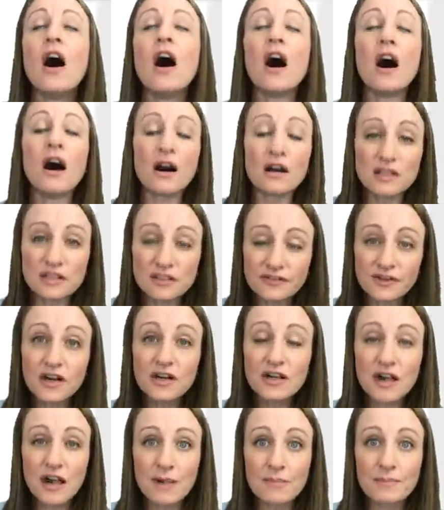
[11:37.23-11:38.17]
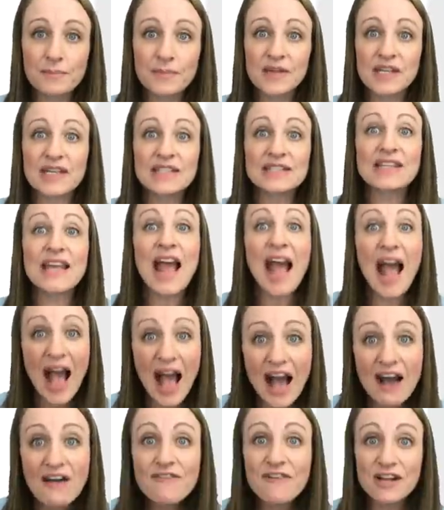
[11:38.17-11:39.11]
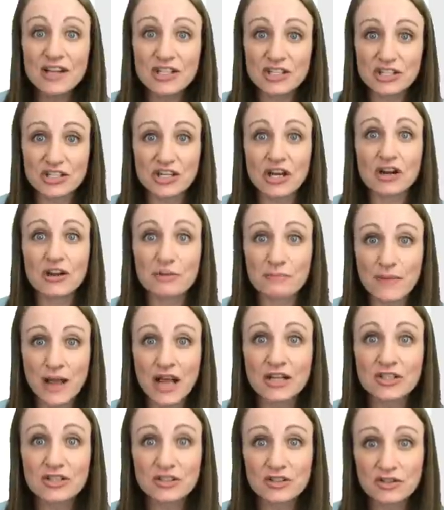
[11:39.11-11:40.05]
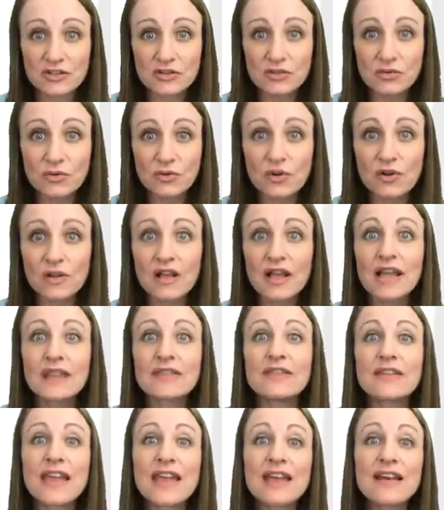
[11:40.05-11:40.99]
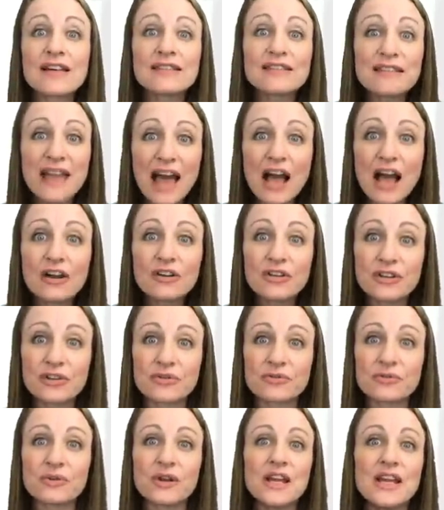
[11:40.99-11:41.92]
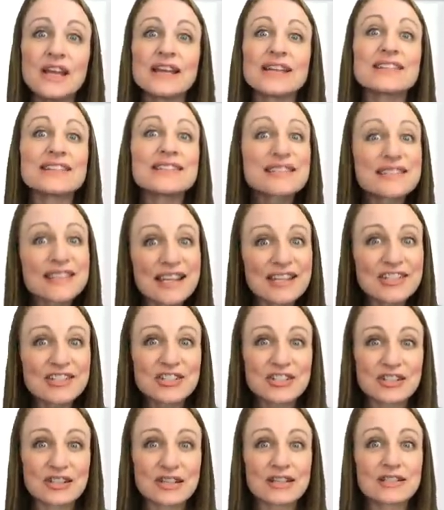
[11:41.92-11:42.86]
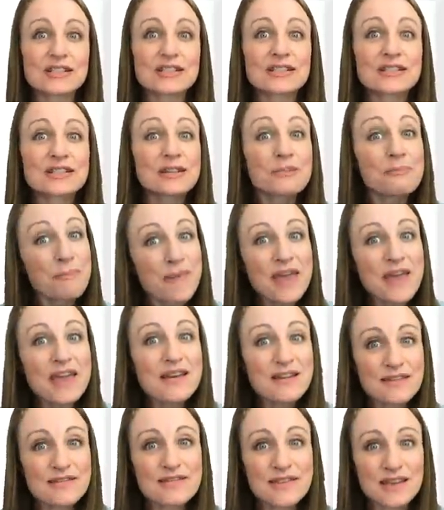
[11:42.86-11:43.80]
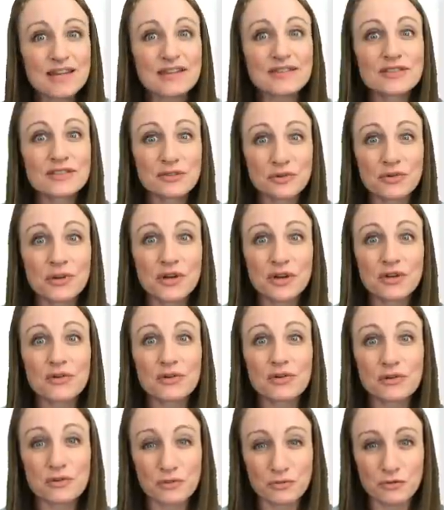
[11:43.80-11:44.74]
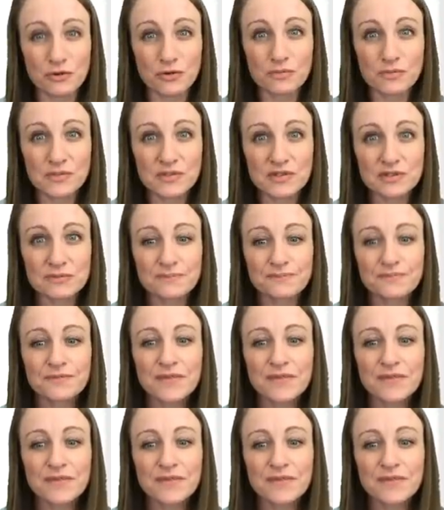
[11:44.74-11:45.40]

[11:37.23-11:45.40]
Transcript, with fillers: All of our companies have a shared matches tool, and they allow you essentially to make these critical groups.